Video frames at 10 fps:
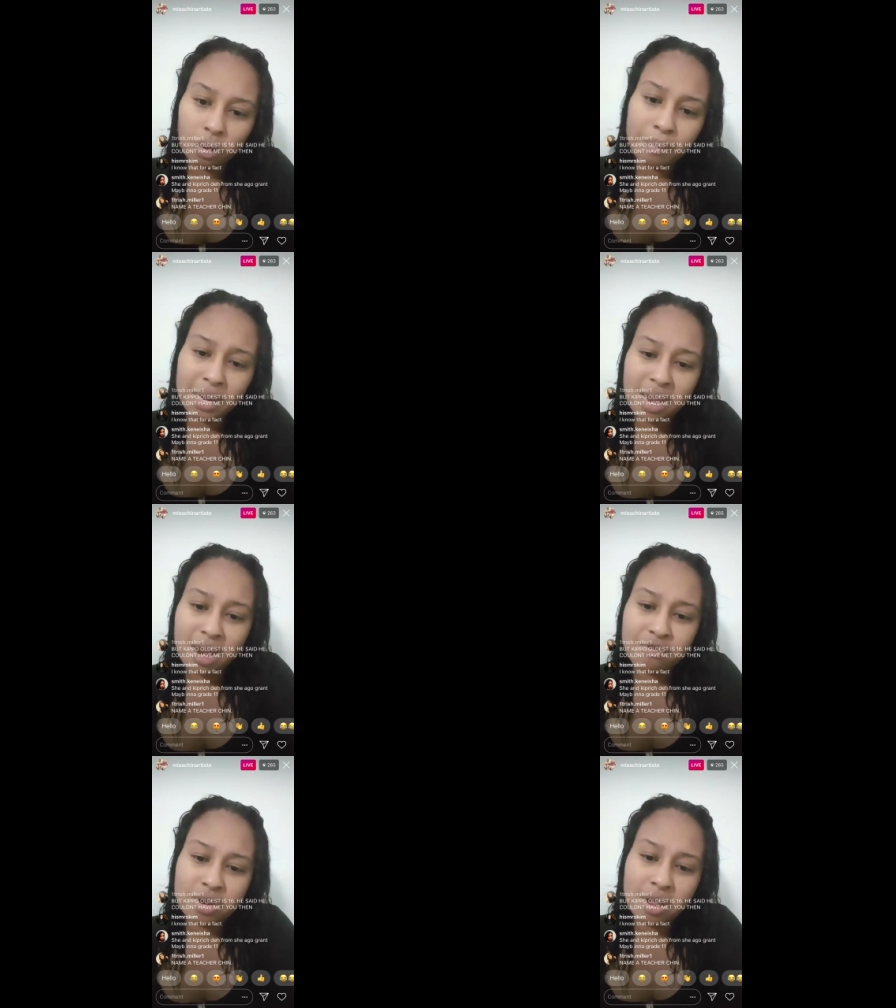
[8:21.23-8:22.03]
I
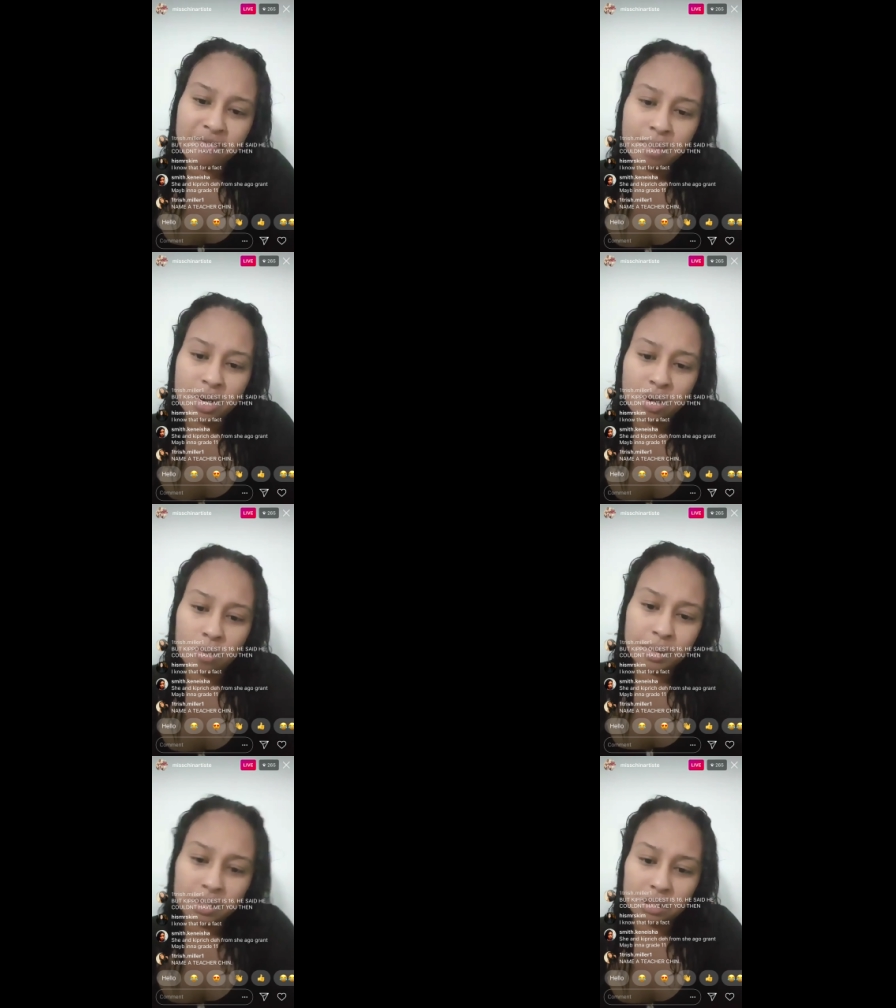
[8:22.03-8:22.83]
can't read everybody
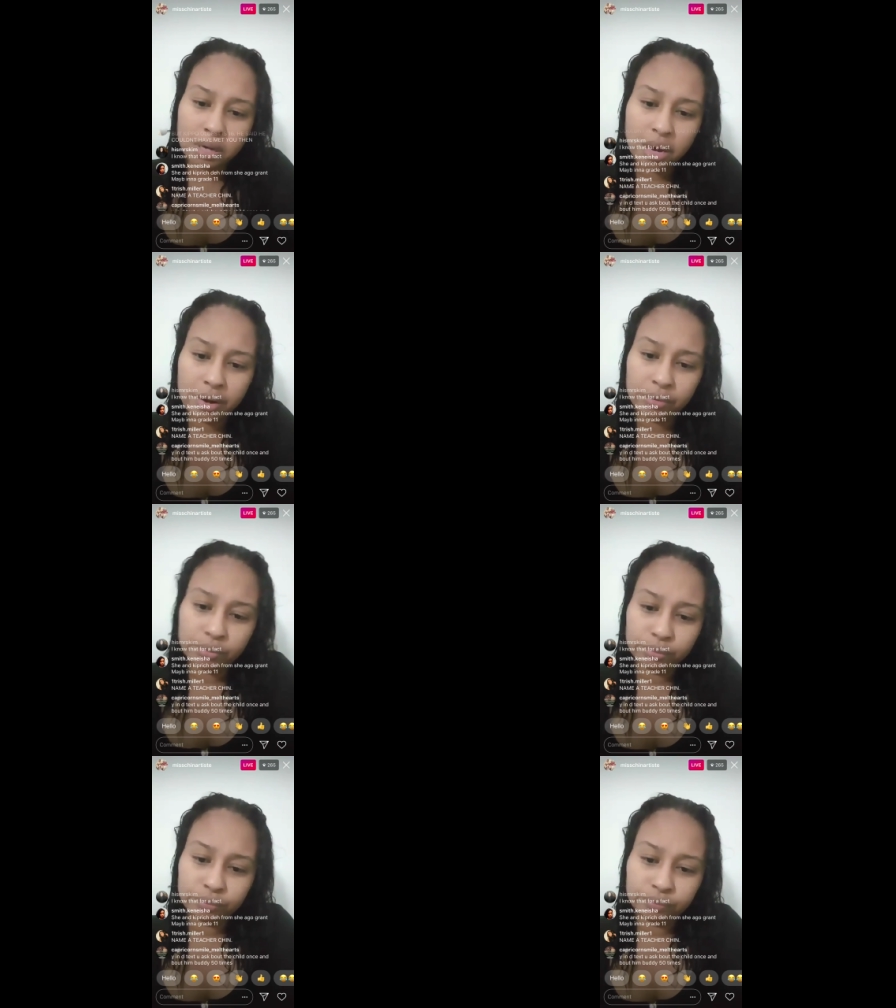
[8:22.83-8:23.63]
comments right
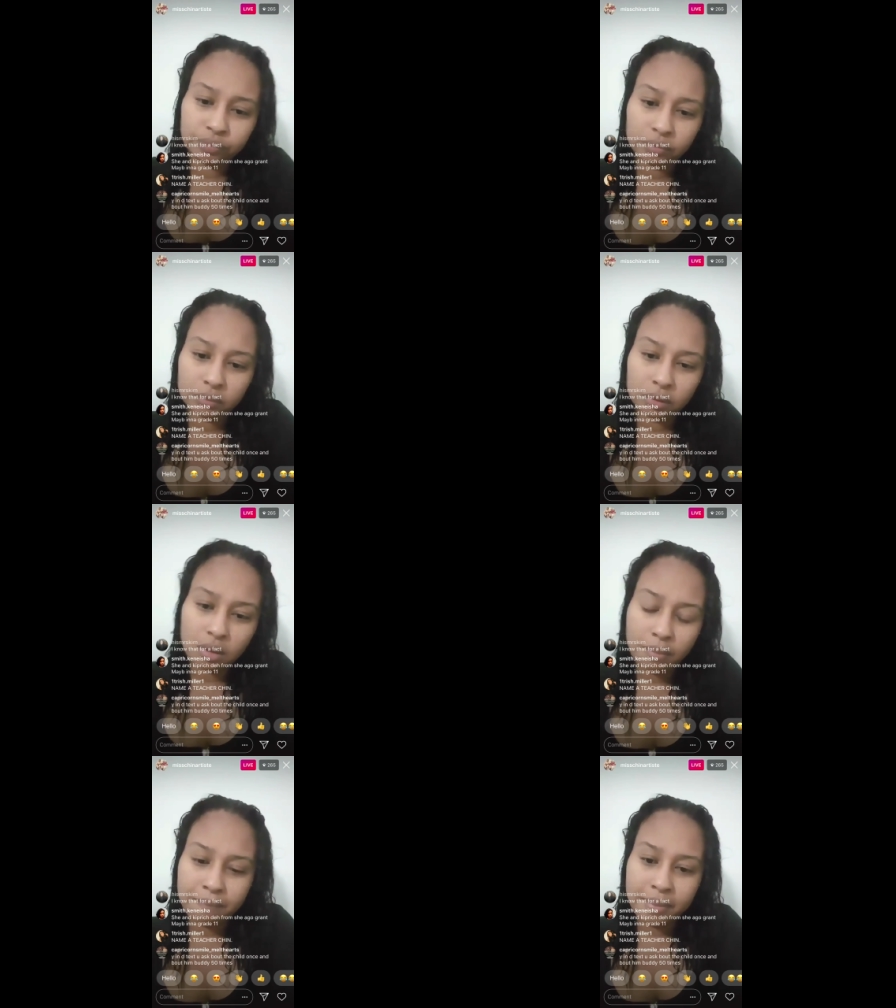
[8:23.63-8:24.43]
now.
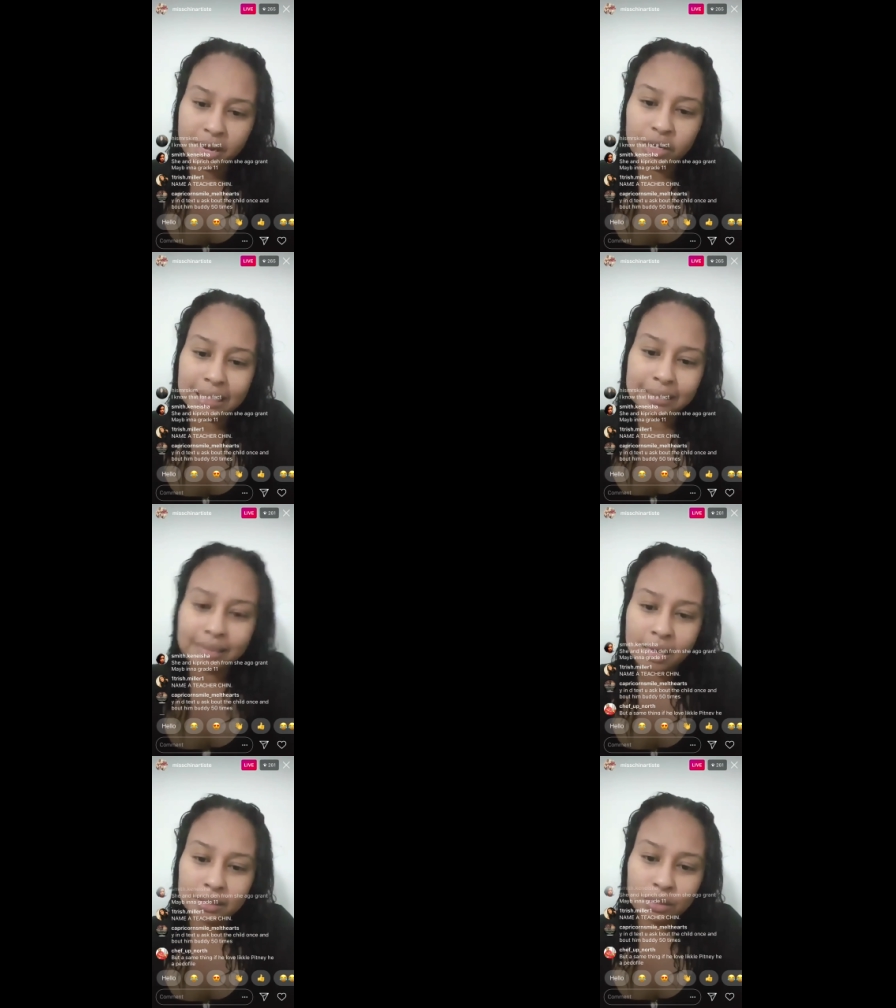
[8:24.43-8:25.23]
May I just
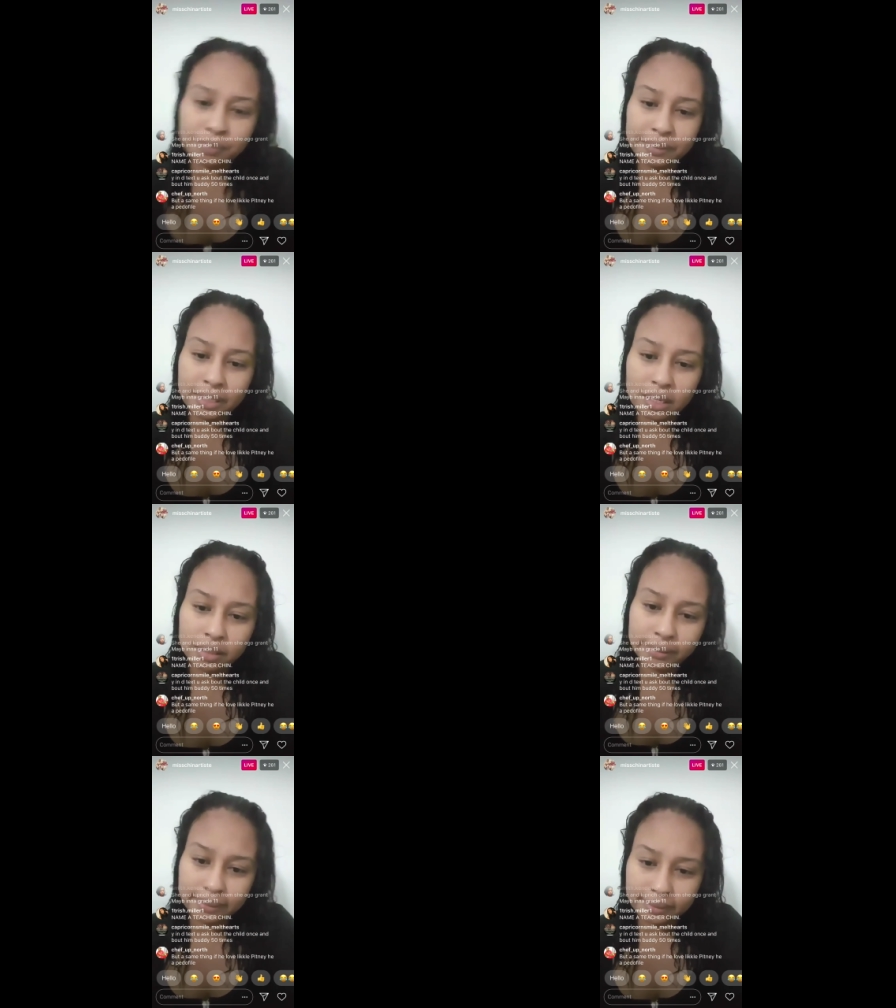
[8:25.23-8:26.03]
attack some
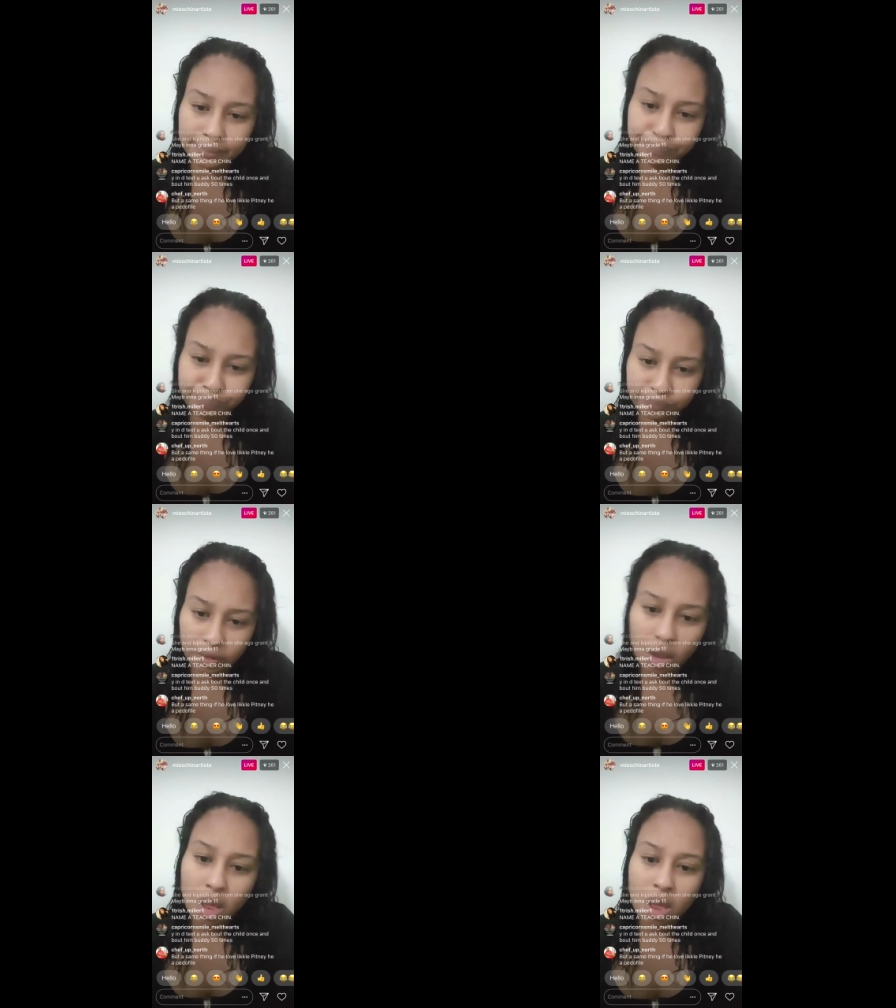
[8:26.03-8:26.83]
things.
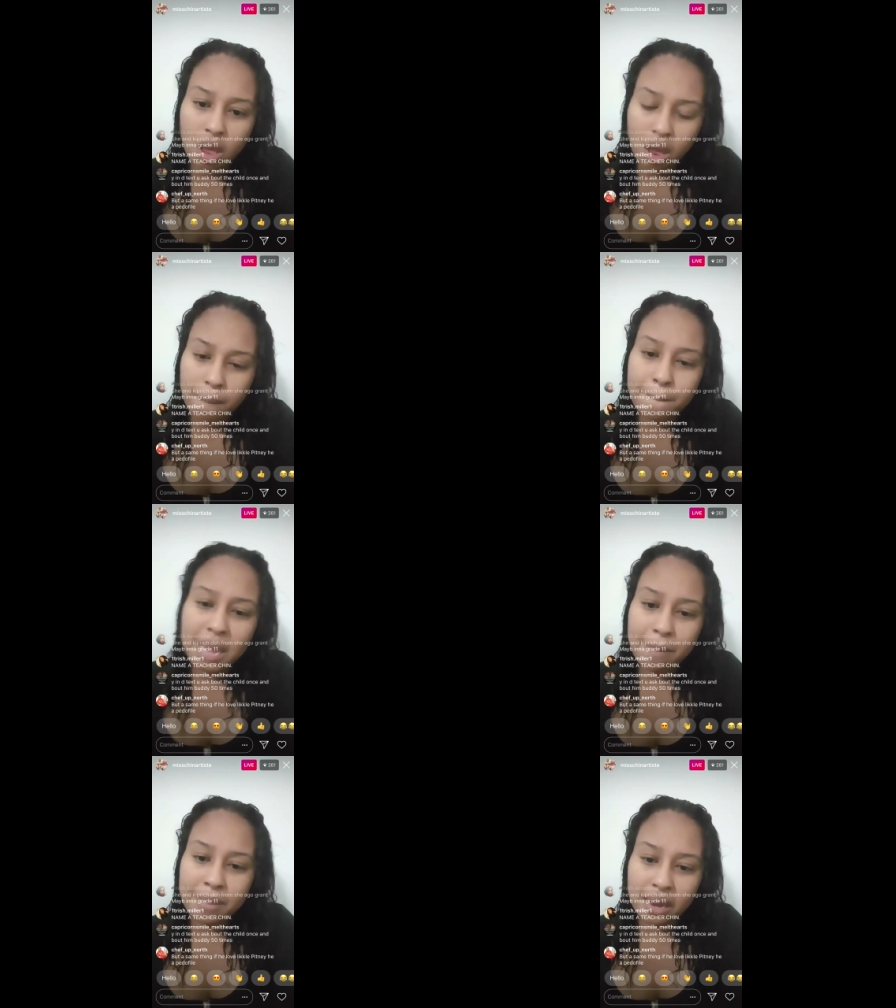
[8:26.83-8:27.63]

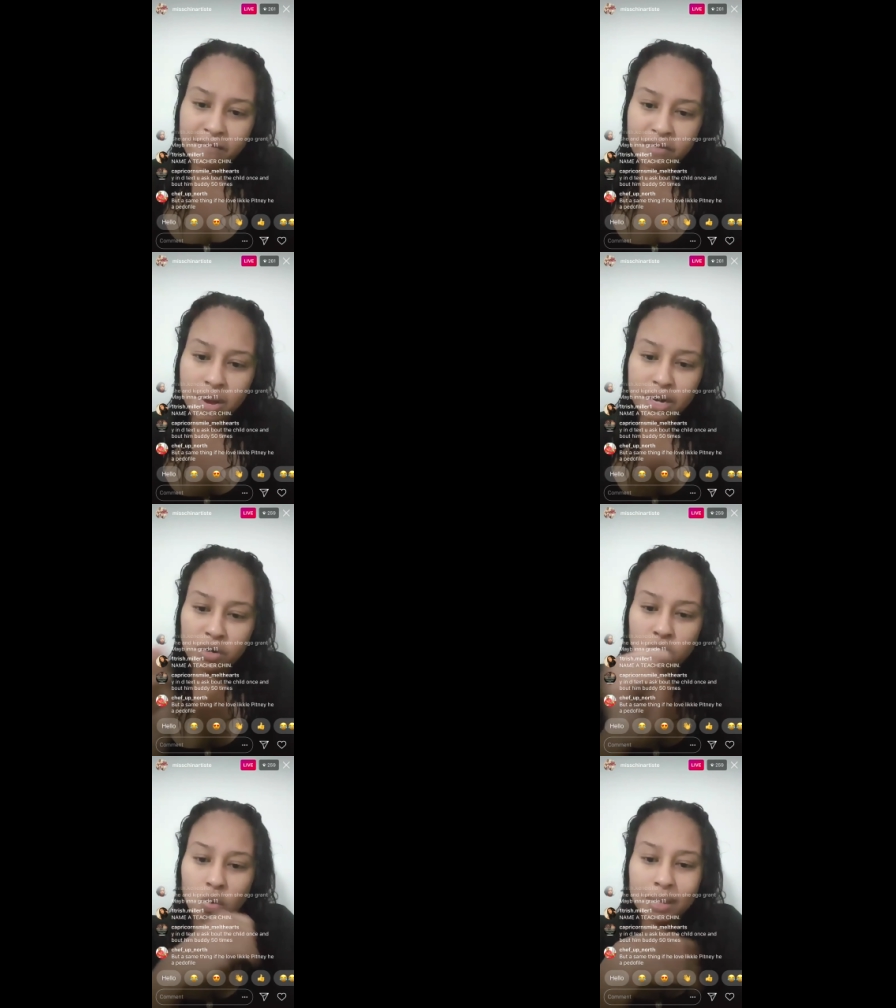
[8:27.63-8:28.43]
May I make everybody
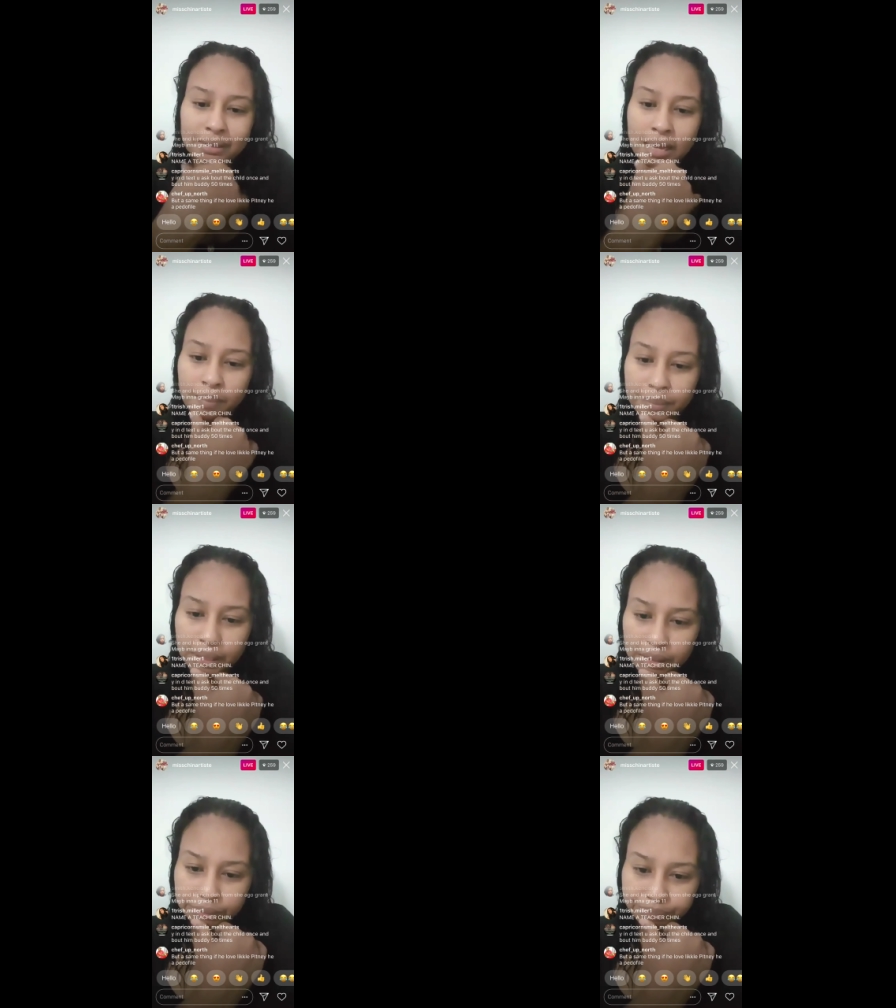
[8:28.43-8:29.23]
know what's happening.